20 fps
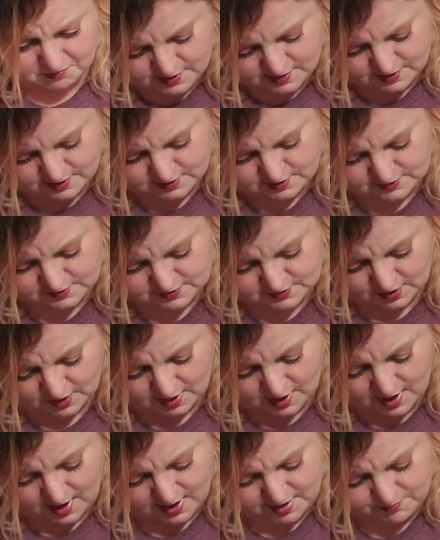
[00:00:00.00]
It's
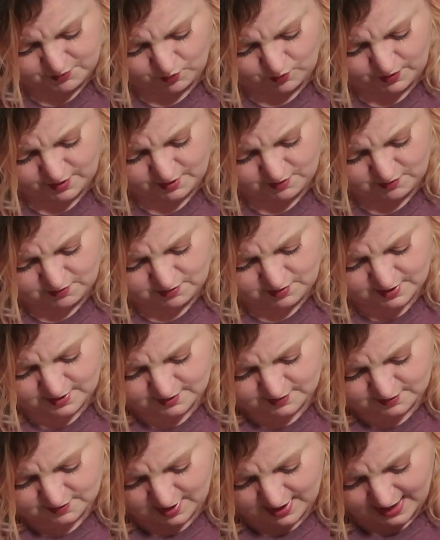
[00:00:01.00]
lime oil
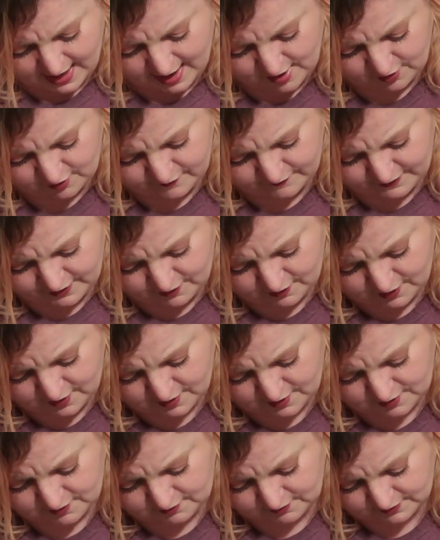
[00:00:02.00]
and aloe
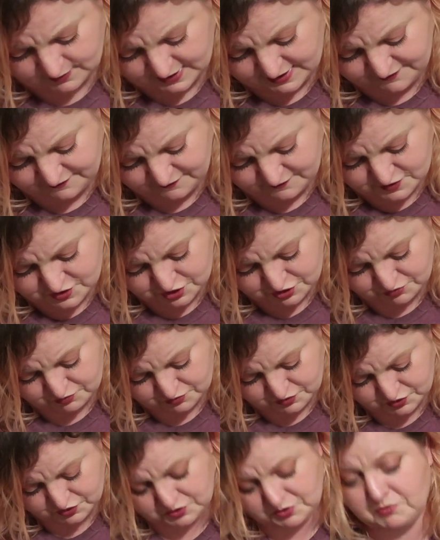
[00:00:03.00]
vera leaf
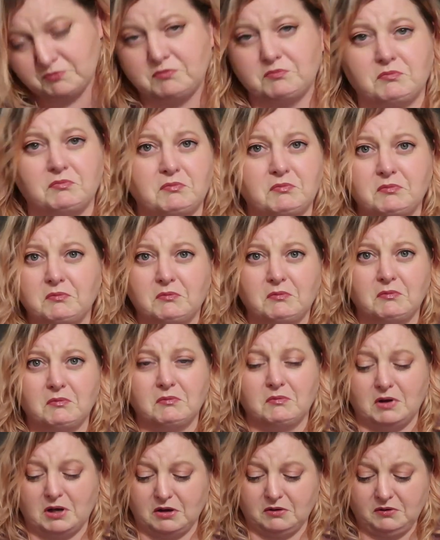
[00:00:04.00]
juice.
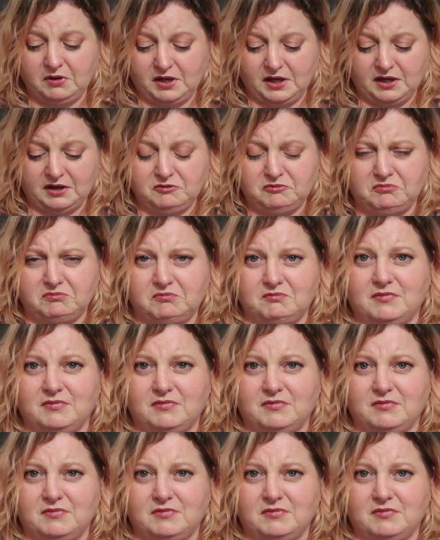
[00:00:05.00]
Okay.